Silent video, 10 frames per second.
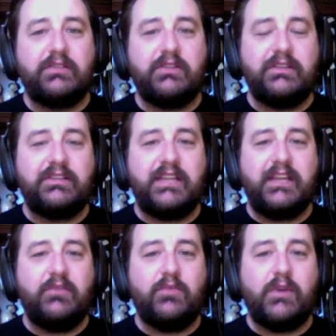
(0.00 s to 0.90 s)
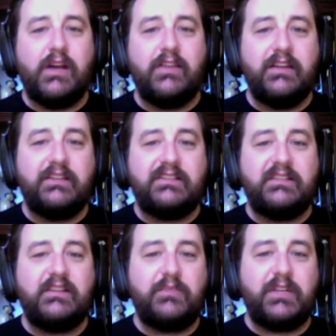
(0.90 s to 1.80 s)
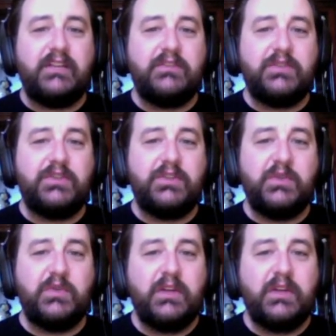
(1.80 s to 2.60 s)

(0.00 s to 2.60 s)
all the stained wine that had seeped into